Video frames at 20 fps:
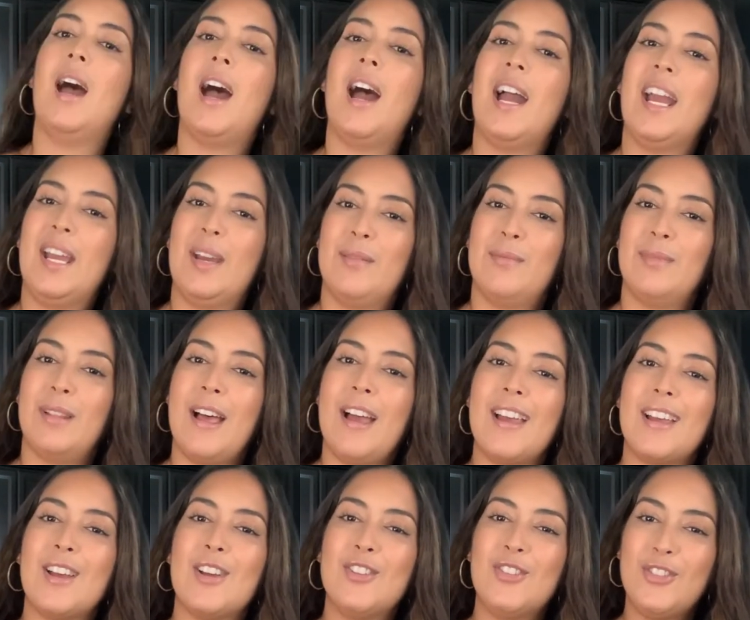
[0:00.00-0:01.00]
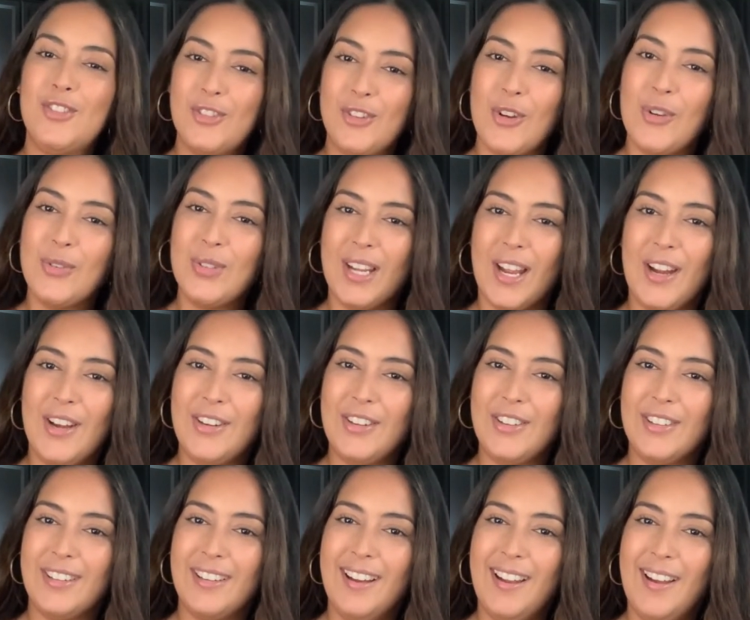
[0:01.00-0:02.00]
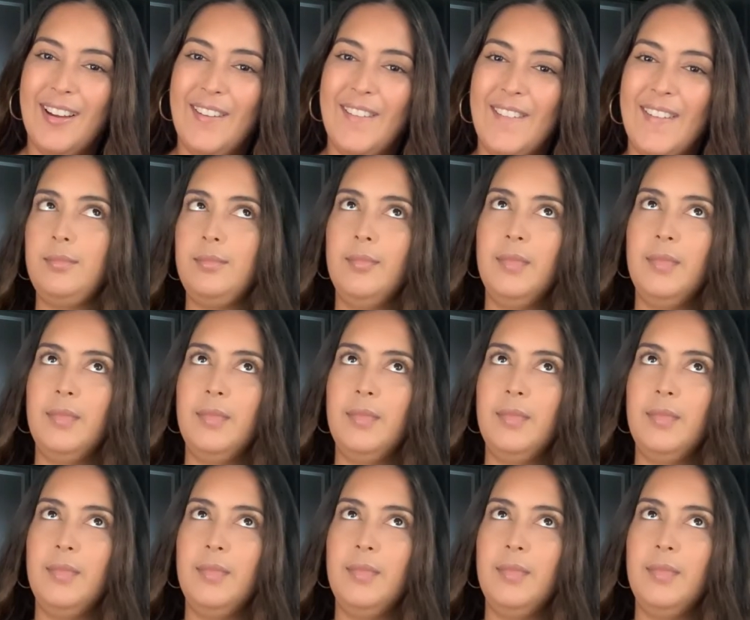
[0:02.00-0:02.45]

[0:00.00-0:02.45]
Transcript: I am like so tired now.